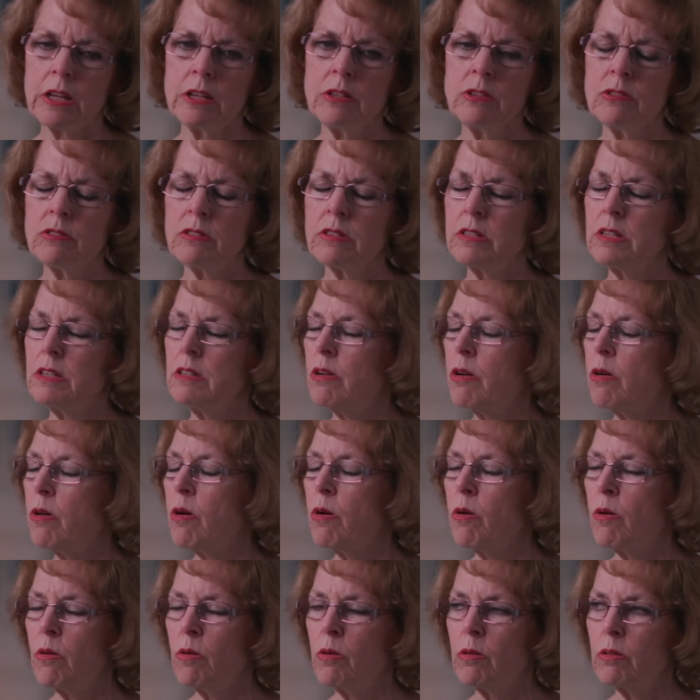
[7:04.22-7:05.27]
And you see the
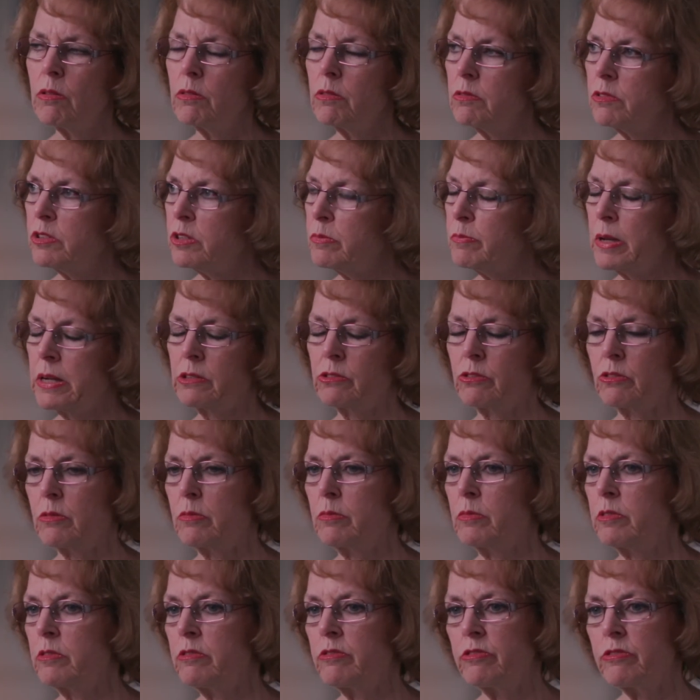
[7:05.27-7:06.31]
whole
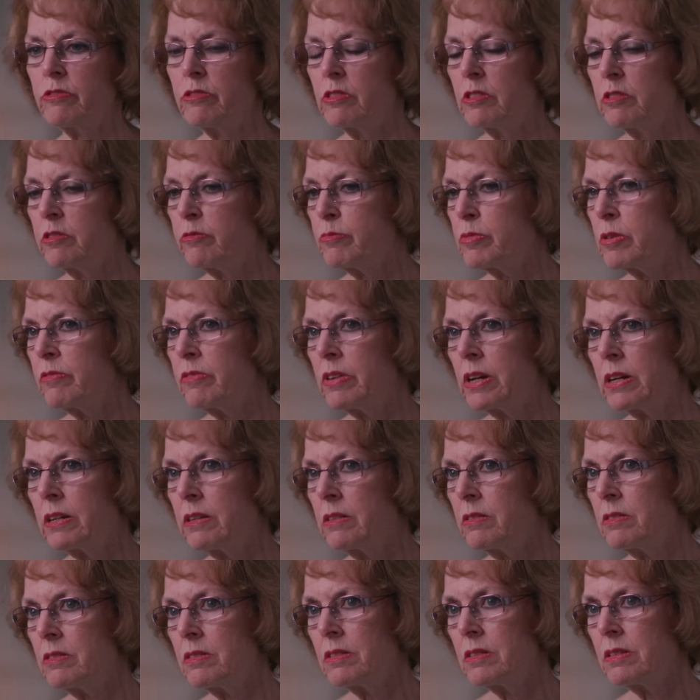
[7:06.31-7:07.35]
spectrum of, of
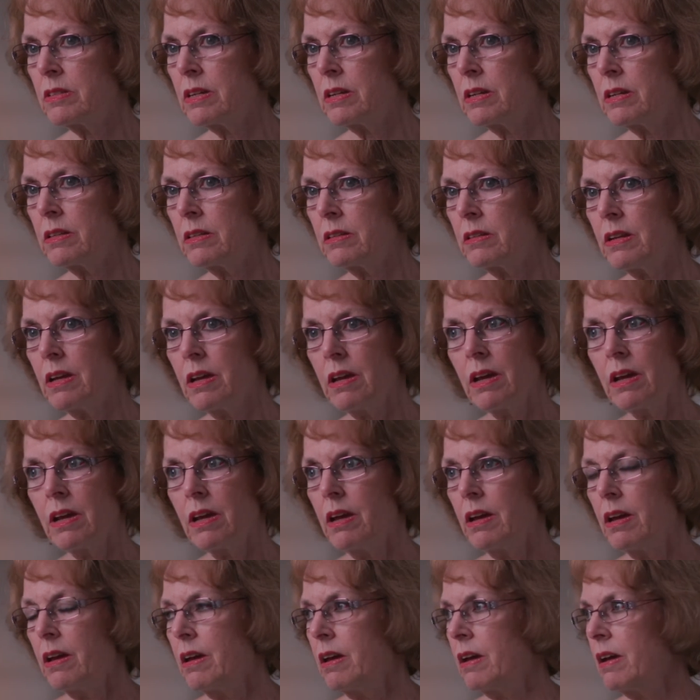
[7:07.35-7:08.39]
providers and
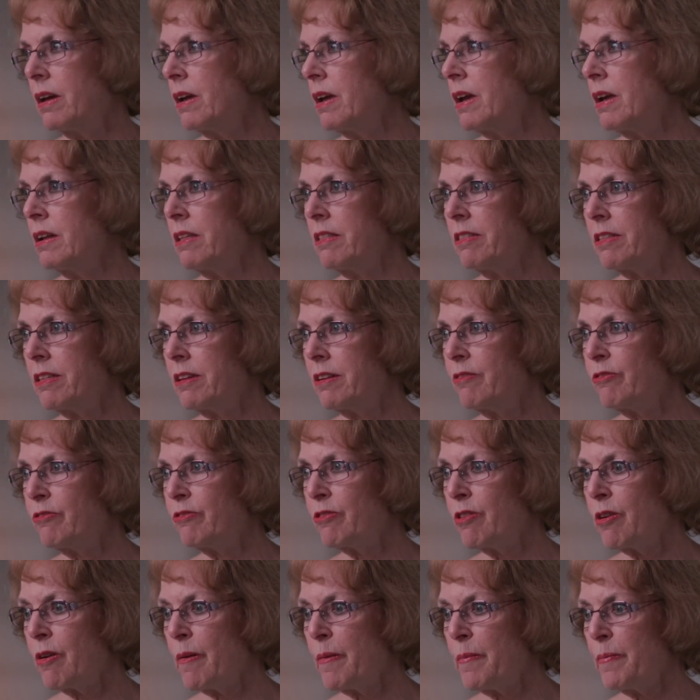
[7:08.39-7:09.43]
anything
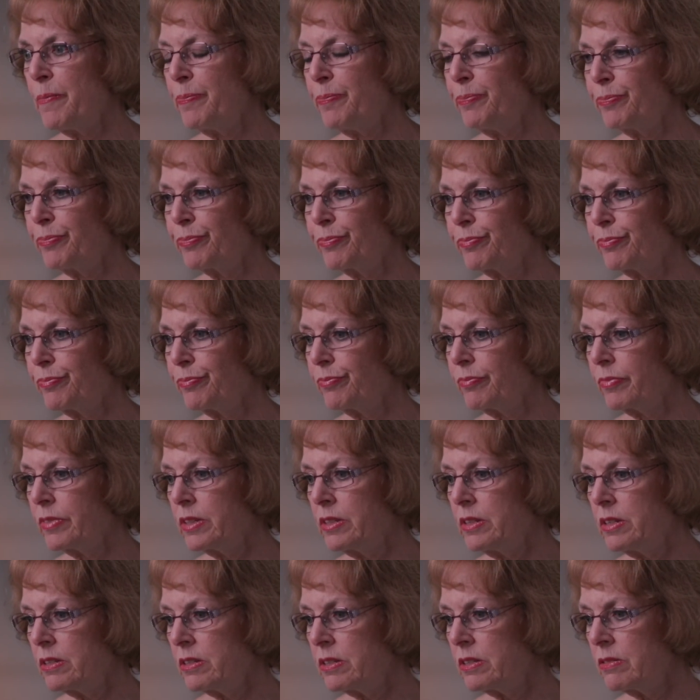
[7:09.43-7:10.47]
from
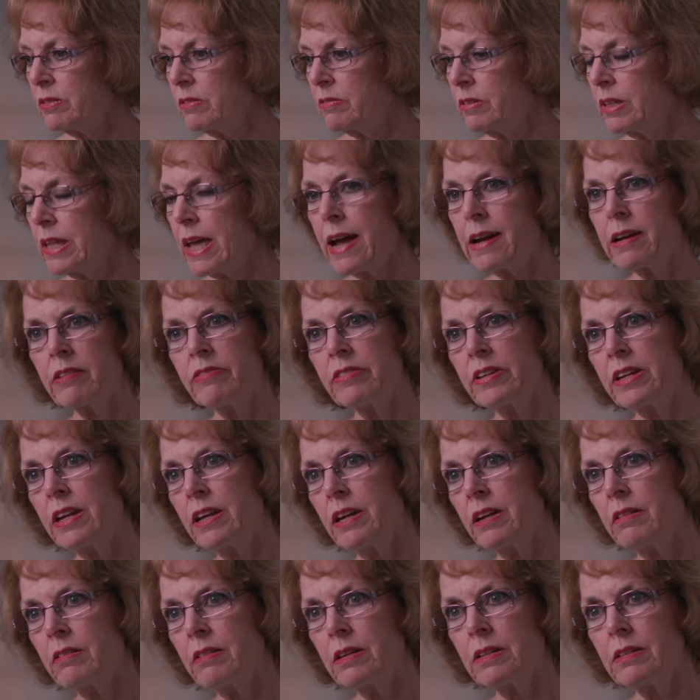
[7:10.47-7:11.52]
just sort of lack of
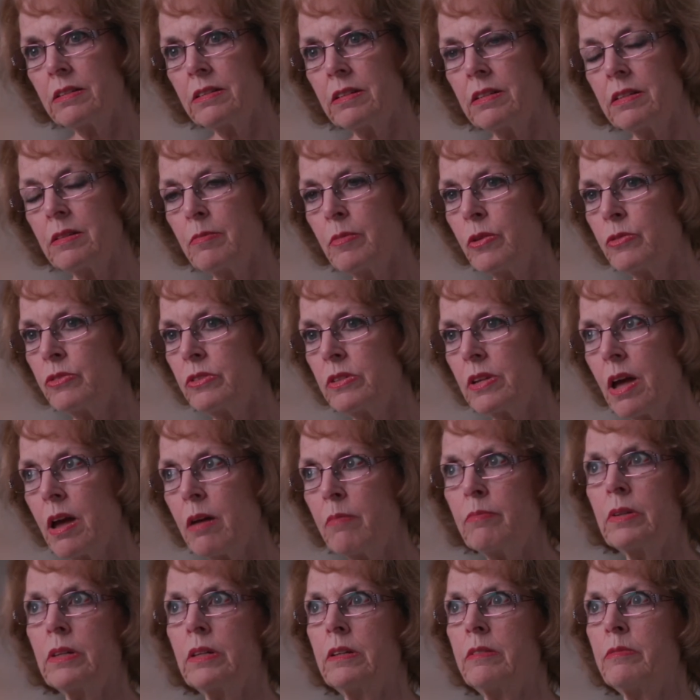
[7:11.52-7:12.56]
caring to the most
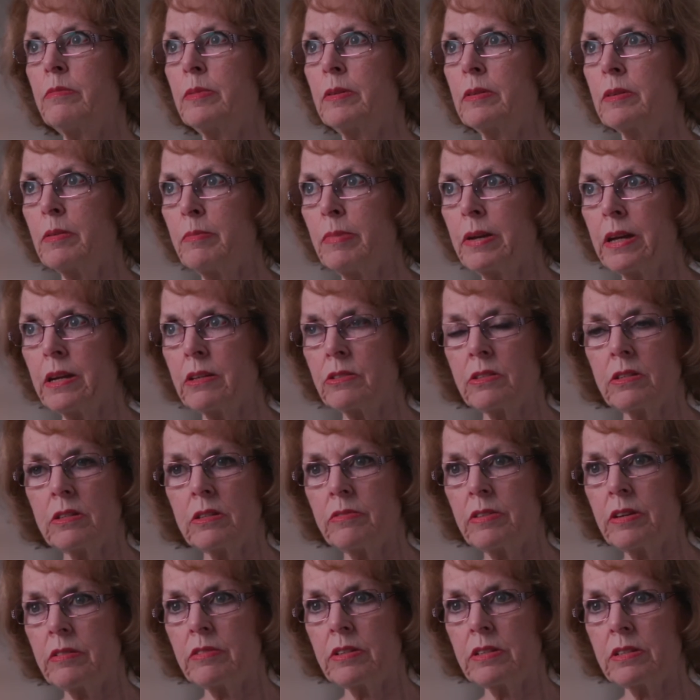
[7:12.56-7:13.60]
unbelievable compassion
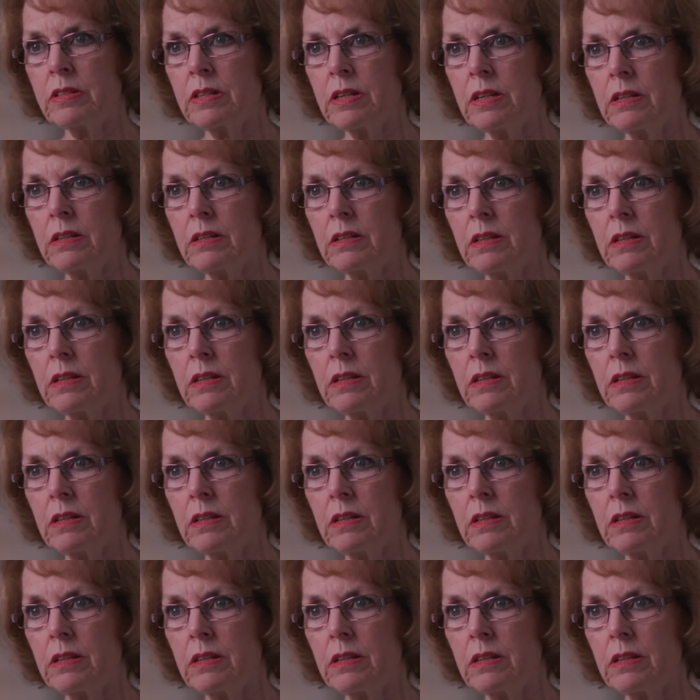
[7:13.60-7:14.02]
you've ever seen.